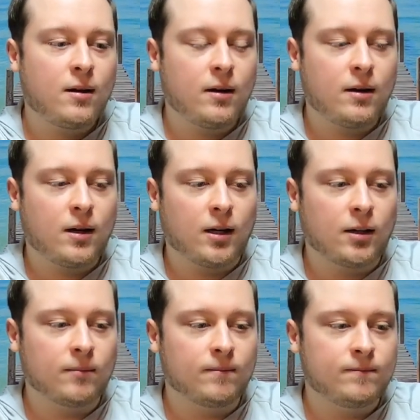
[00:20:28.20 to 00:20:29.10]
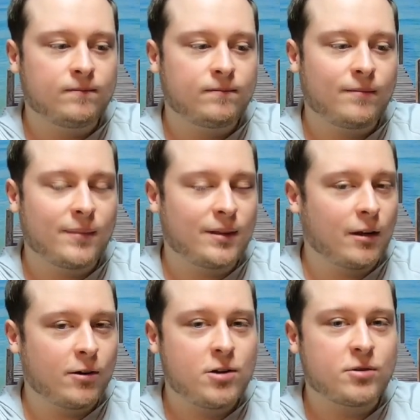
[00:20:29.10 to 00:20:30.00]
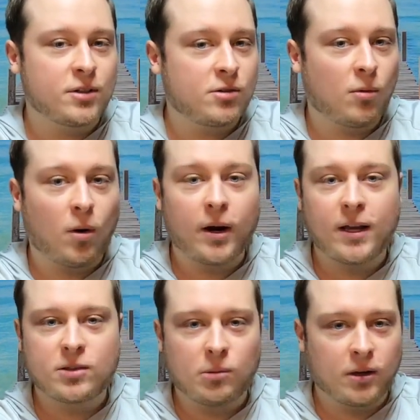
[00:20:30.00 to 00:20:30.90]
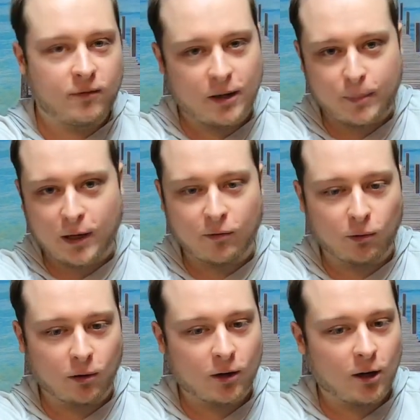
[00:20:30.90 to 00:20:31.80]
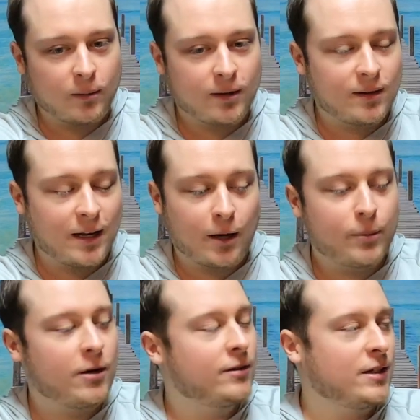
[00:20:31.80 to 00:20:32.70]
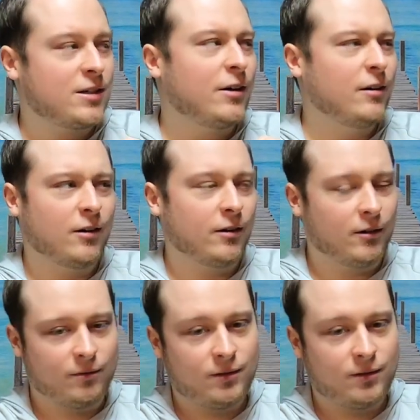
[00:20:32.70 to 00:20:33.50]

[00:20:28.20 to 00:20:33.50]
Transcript: they're using 20, 25 pound fluorocarbon, and up here that's unheard of.